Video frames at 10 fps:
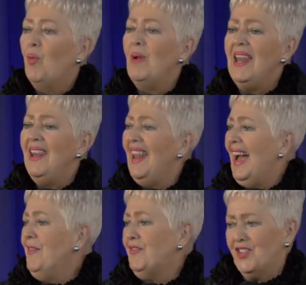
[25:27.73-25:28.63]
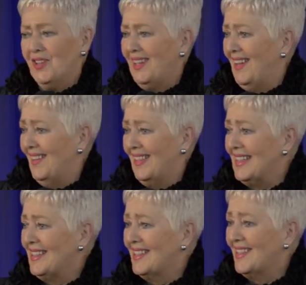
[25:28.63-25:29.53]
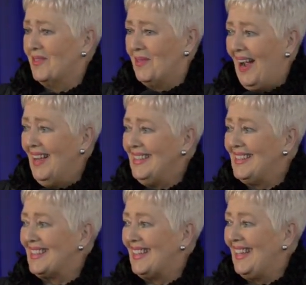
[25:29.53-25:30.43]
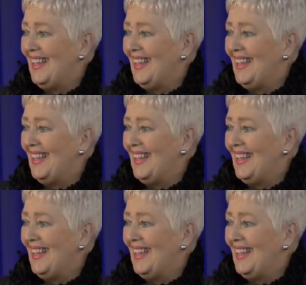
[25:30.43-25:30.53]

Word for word: We love to hear this, right?